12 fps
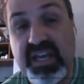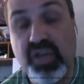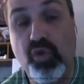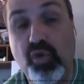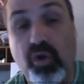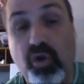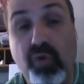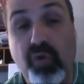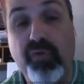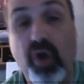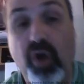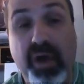your
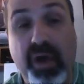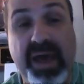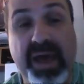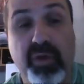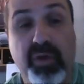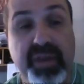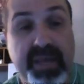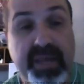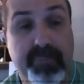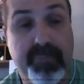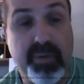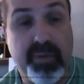overall health and
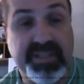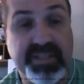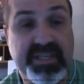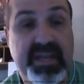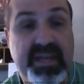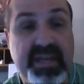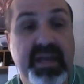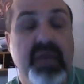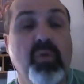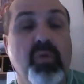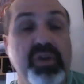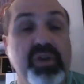hit points.
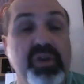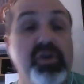When you